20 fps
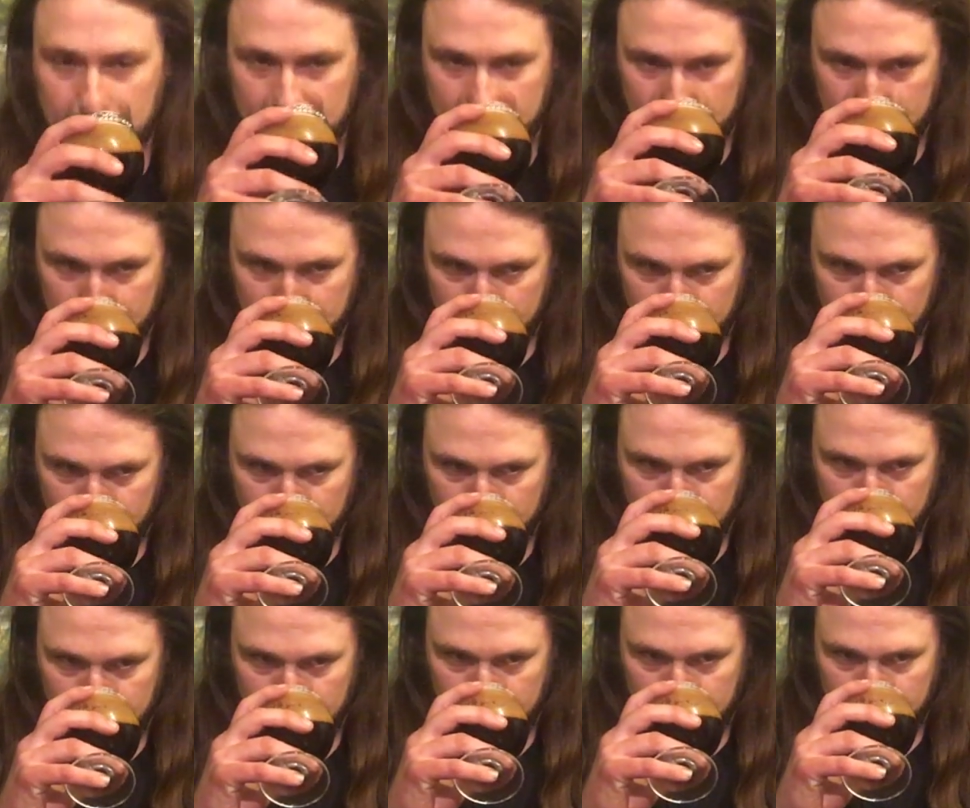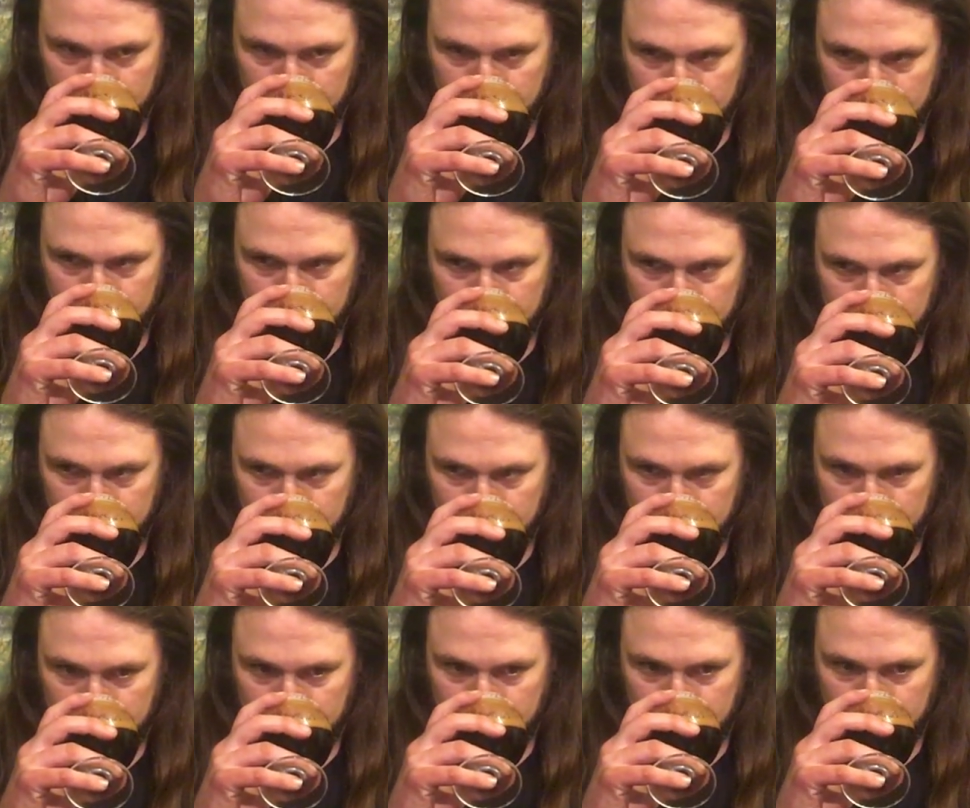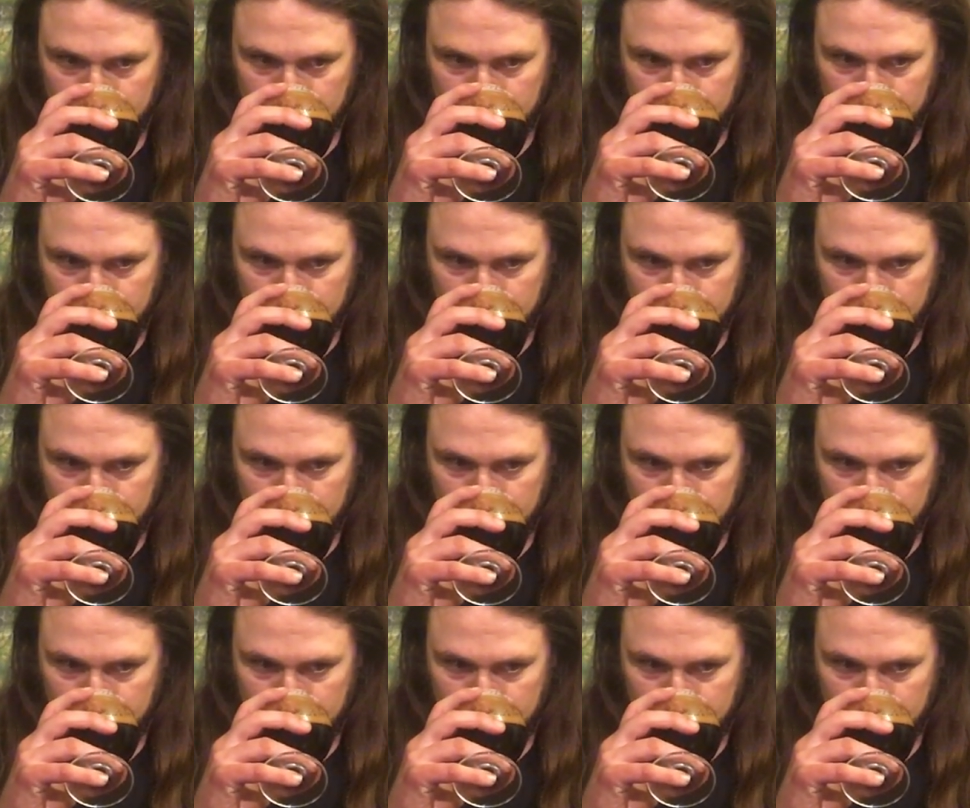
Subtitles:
(silence)